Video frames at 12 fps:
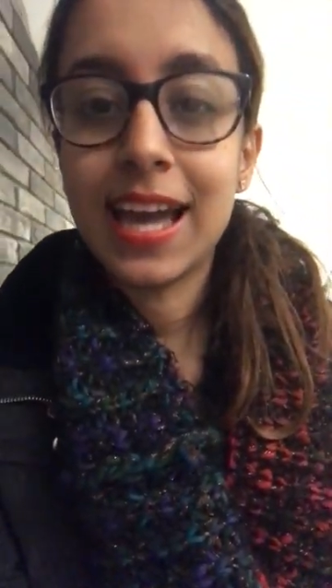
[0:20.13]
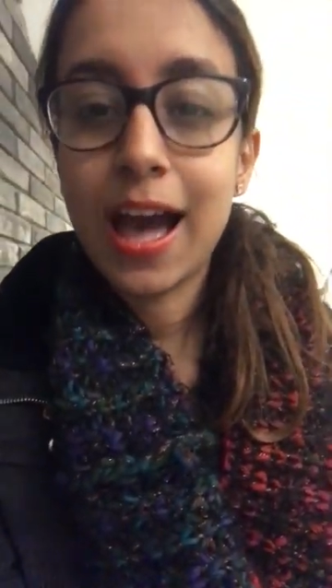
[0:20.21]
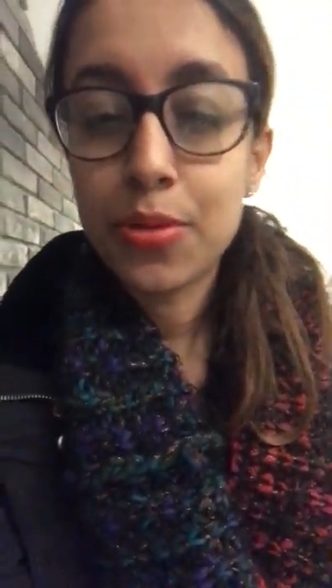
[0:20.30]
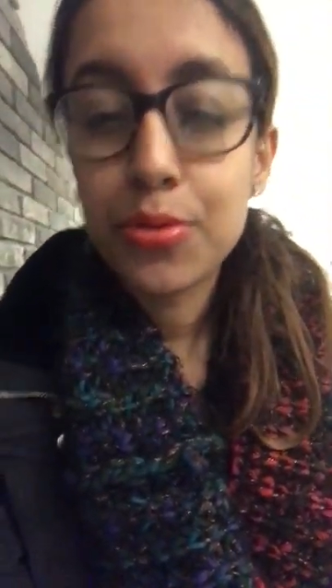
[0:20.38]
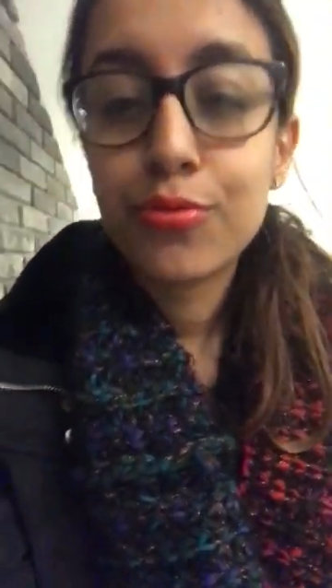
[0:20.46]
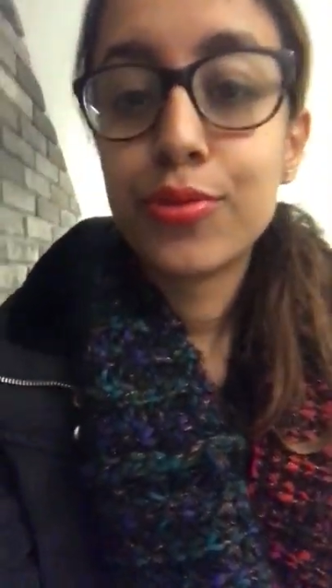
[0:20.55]

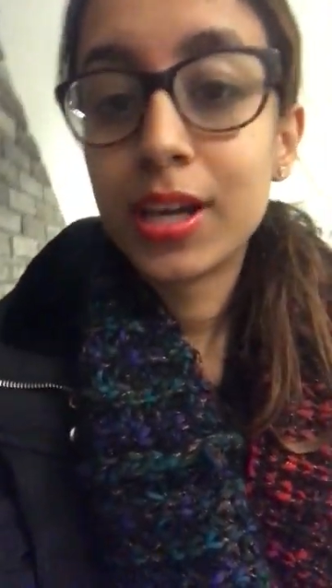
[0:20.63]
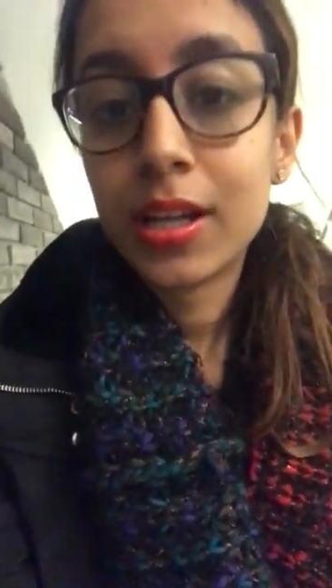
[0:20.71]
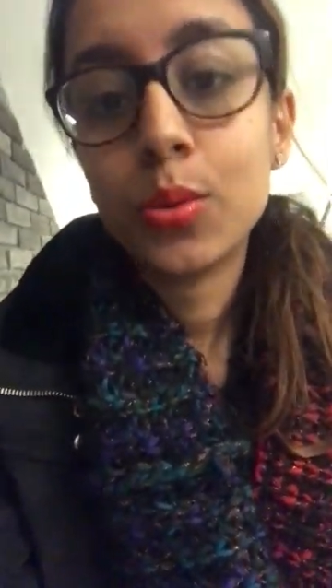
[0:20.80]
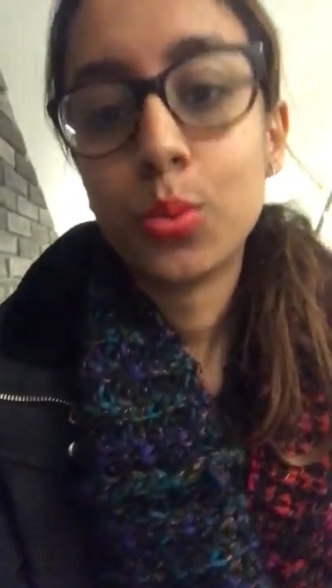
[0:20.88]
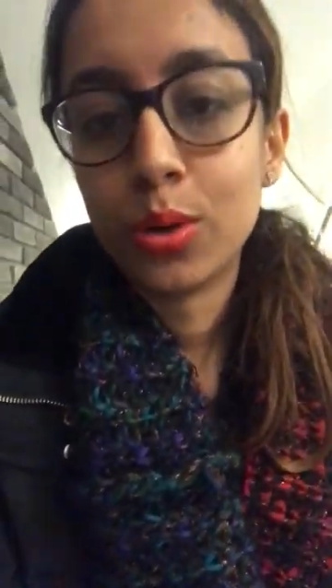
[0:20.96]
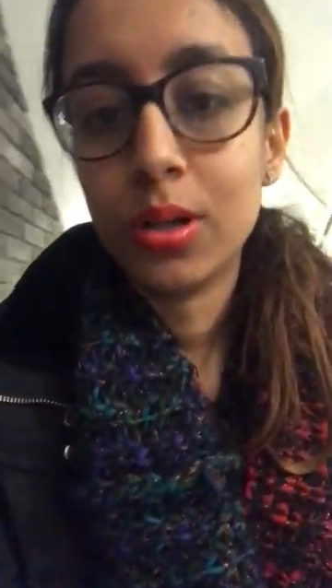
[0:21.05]
how the
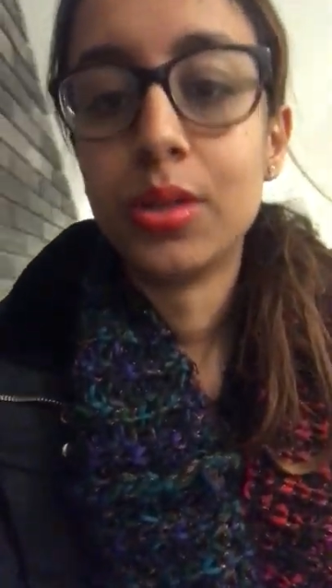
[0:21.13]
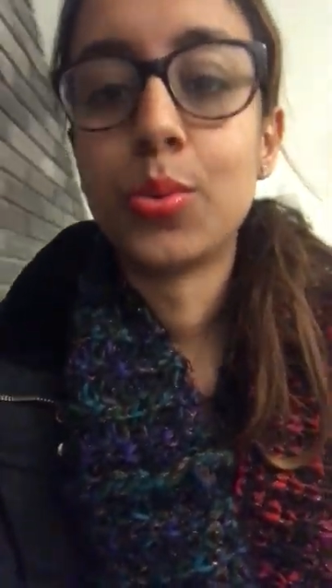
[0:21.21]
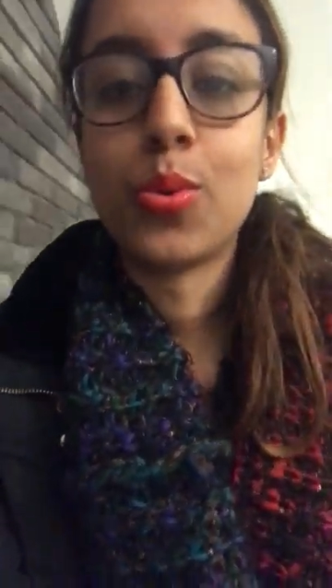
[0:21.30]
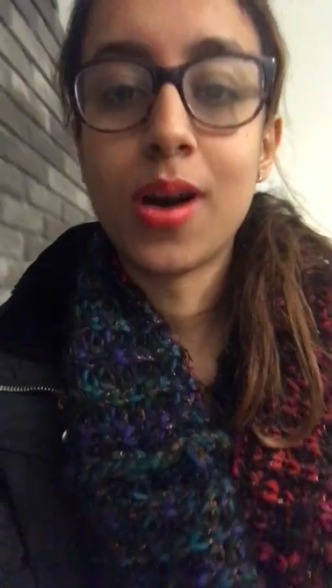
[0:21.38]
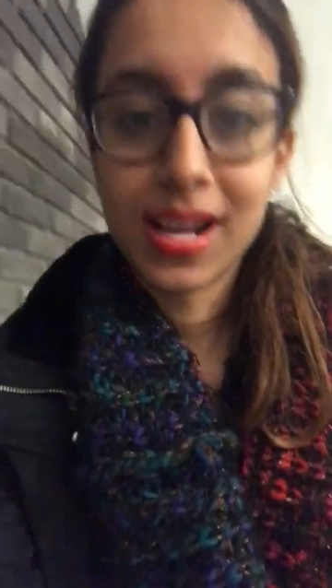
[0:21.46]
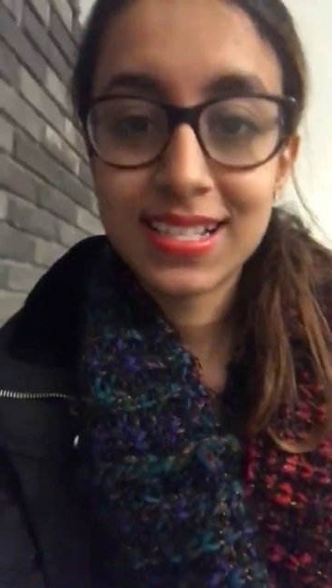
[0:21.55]
real world
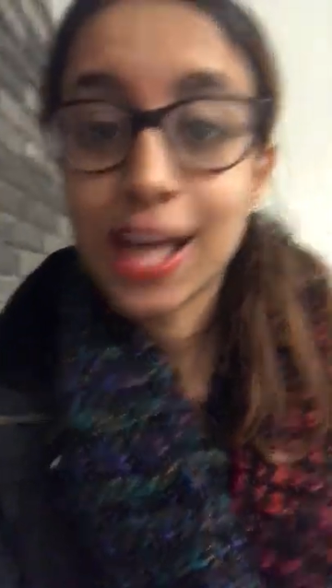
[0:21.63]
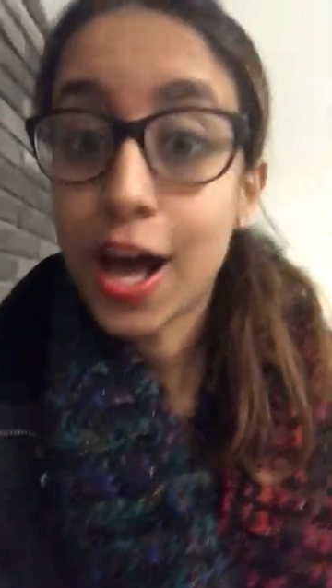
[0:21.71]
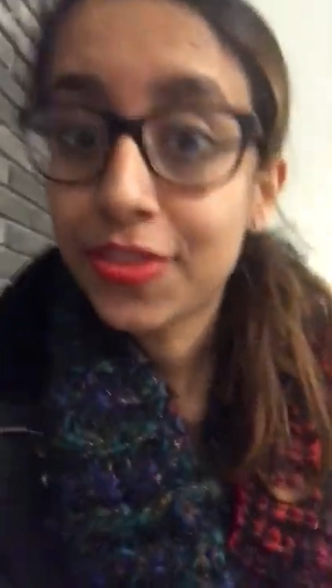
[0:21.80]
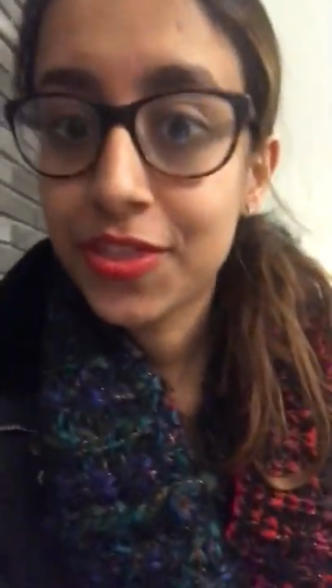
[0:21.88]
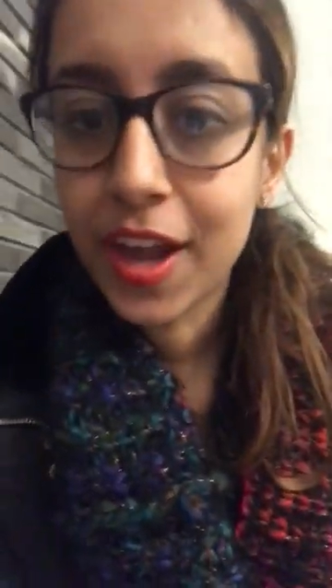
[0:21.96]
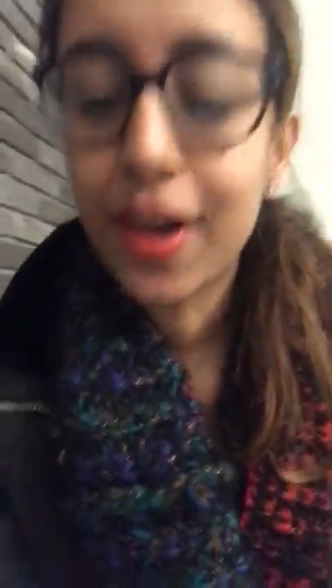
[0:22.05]
works
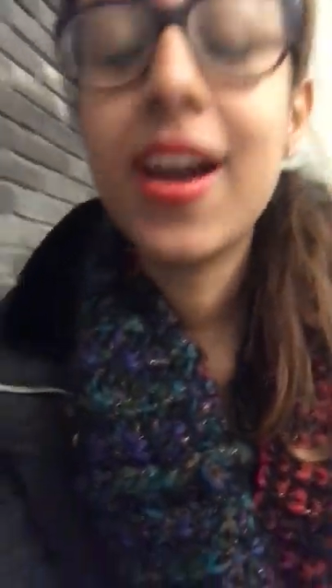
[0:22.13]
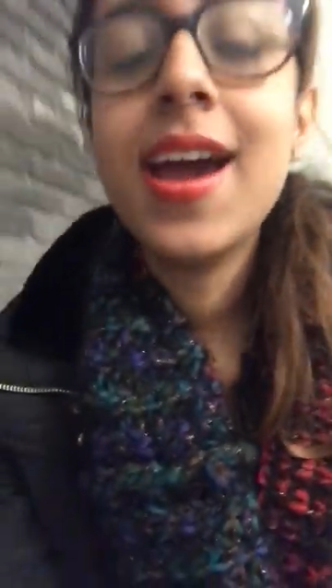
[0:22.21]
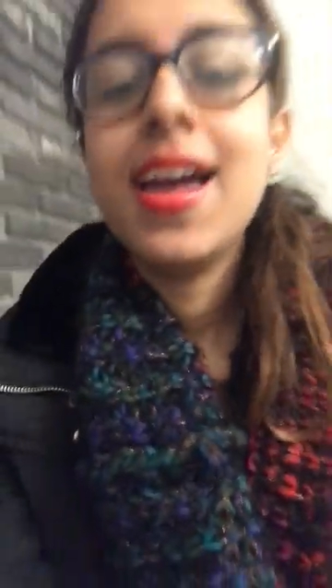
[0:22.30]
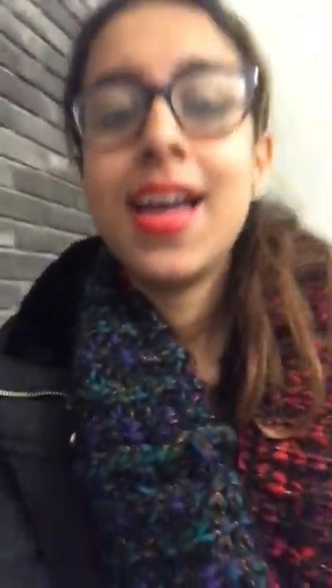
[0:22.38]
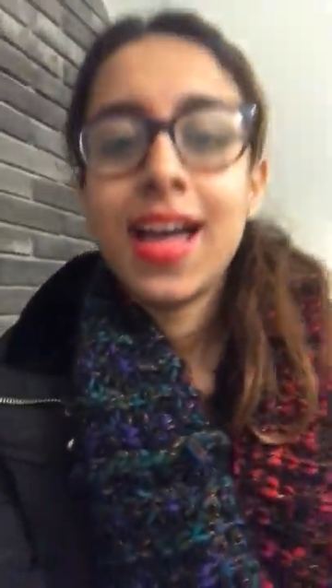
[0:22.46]
out there.